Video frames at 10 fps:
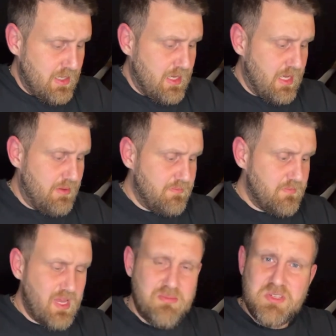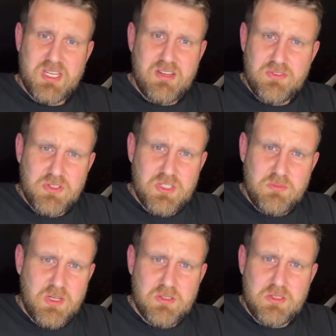MJF not so
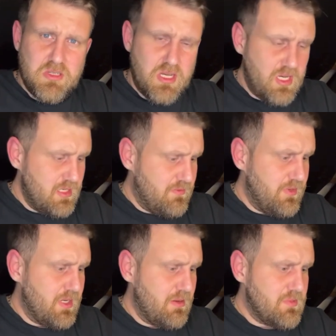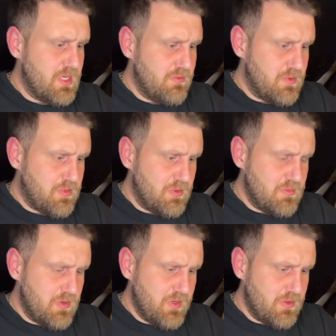much. You'd think MJF would probably
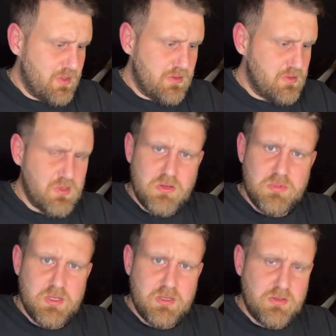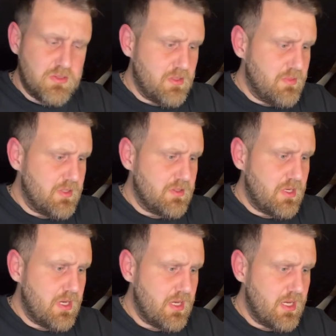move out quicker as well, but no, not so much.
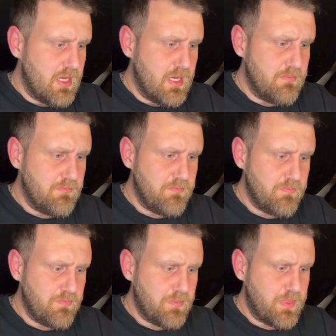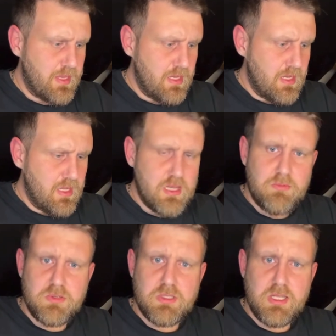Then
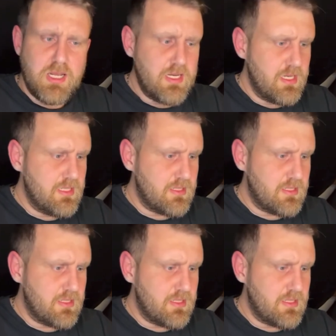we're on to the ladies.